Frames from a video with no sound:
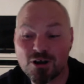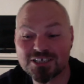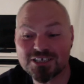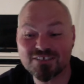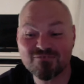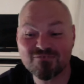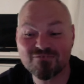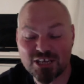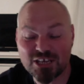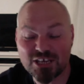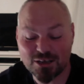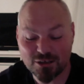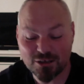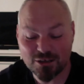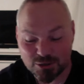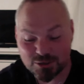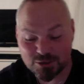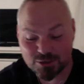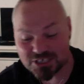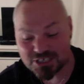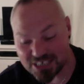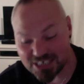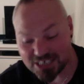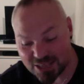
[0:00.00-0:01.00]
the video, you'll
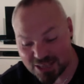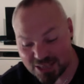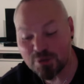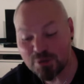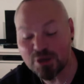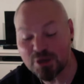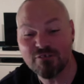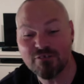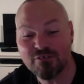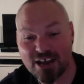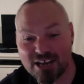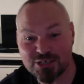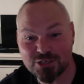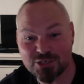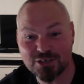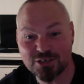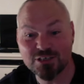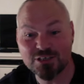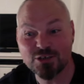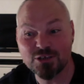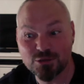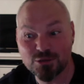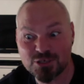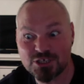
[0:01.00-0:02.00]
see the progression
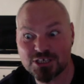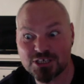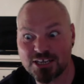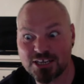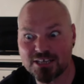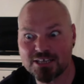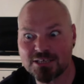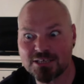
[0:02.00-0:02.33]
and you'll see it.